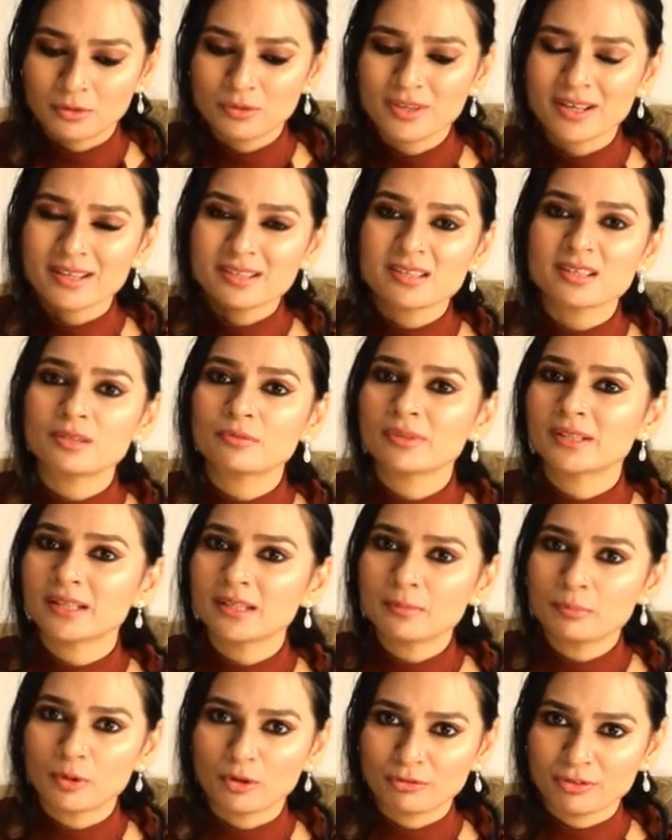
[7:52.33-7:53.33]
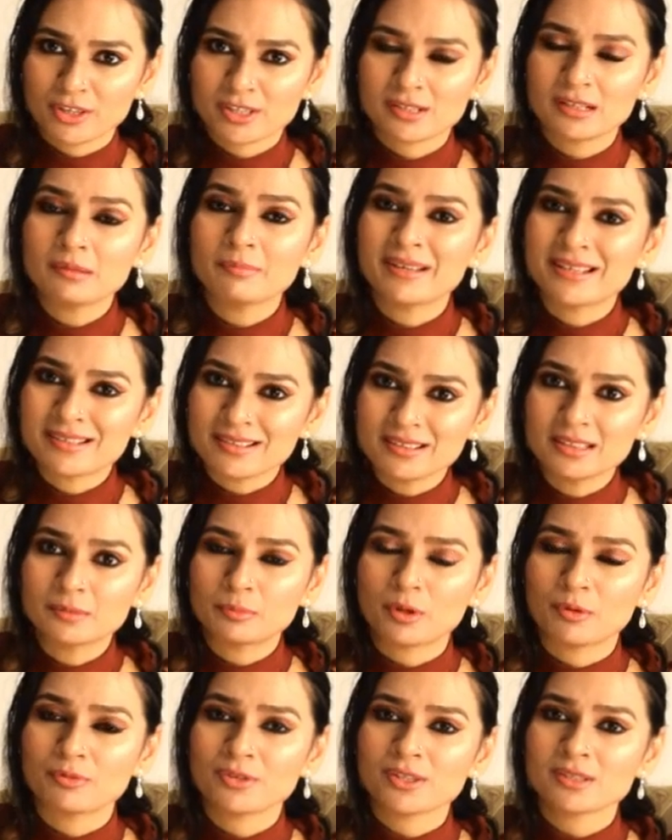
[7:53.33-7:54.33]
consult with any professional, mental
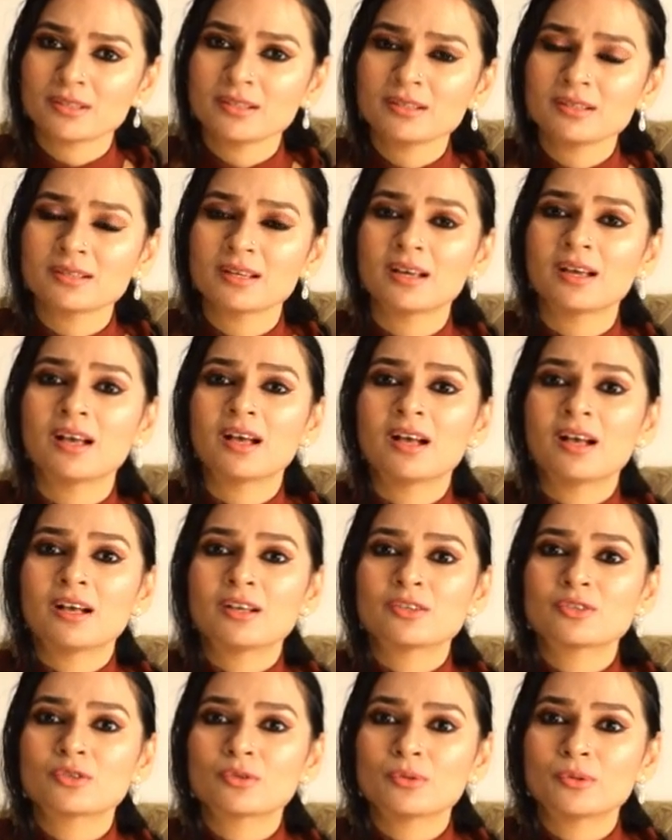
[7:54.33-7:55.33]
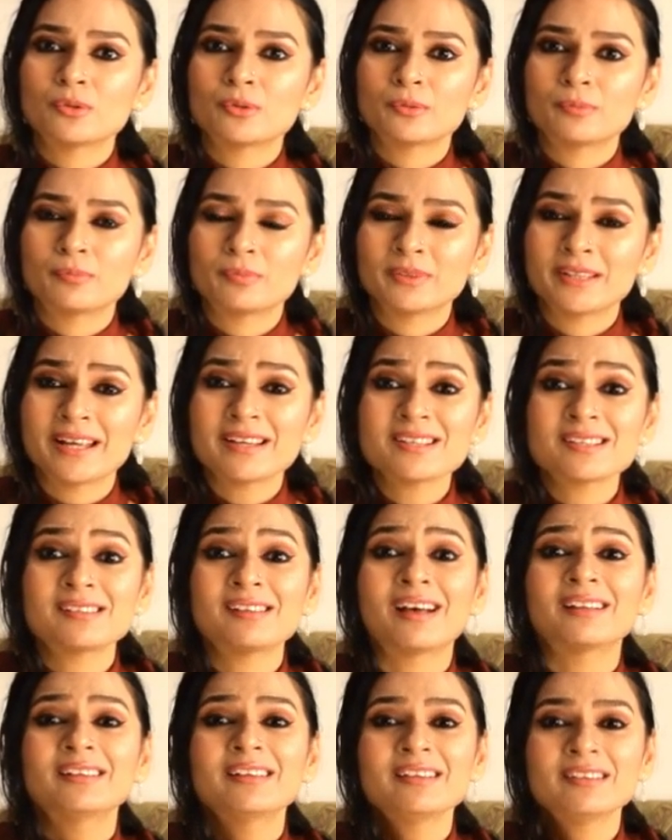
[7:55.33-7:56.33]
health professionals. So there's
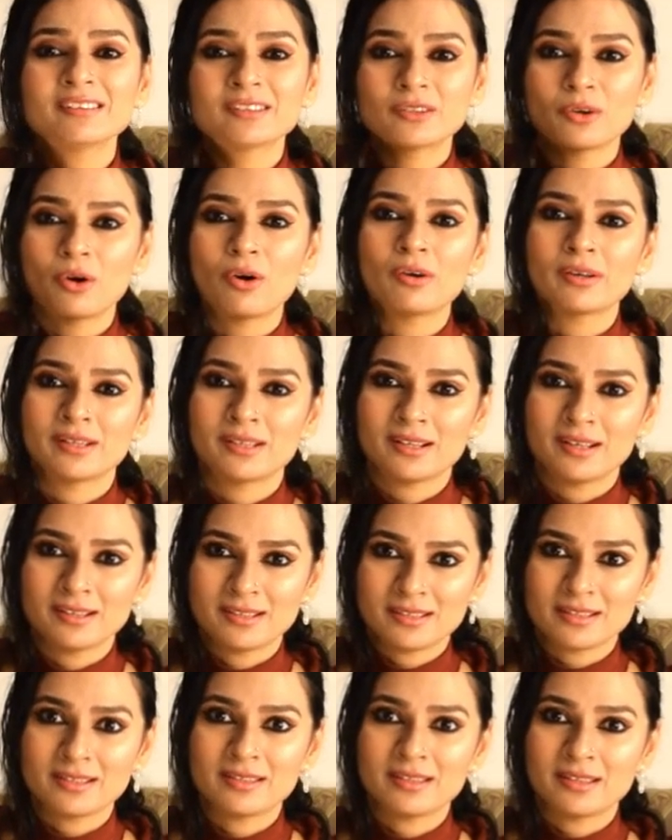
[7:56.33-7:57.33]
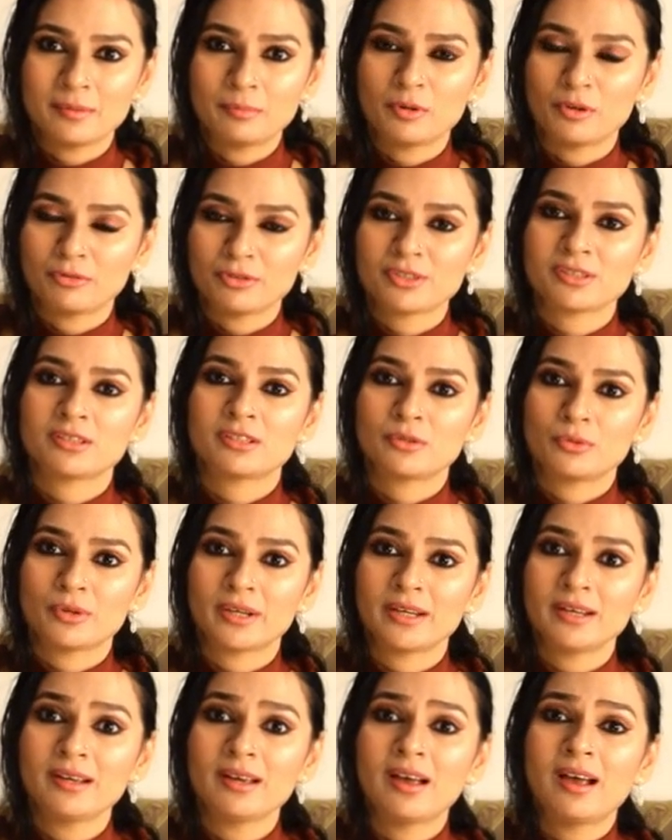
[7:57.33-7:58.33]
nothing wrong in consulting a professional.
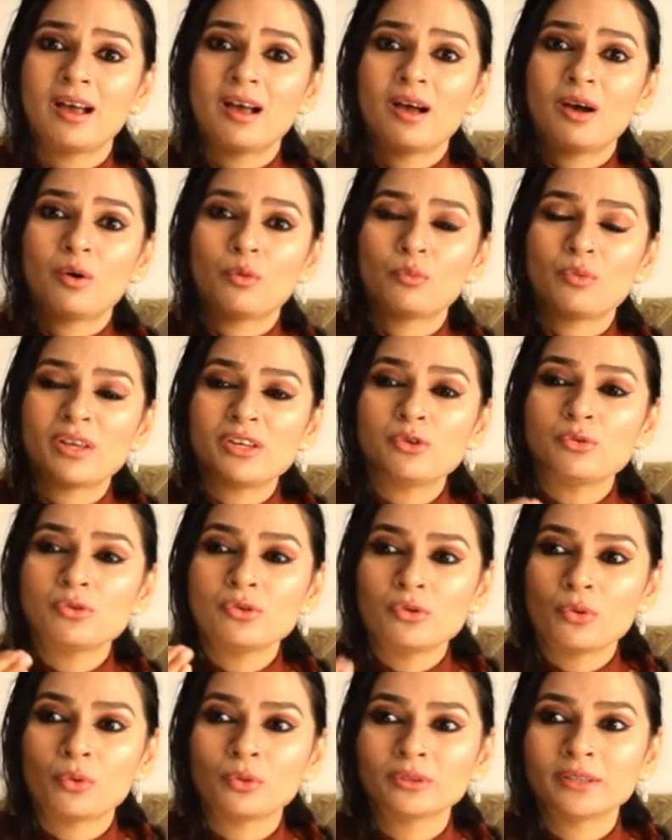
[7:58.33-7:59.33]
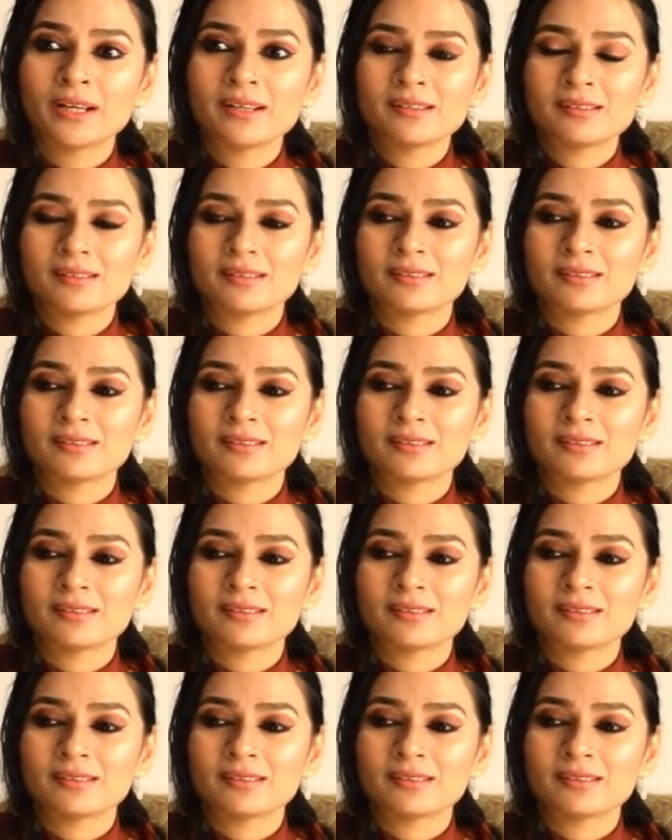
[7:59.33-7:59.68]
Okay, when you know that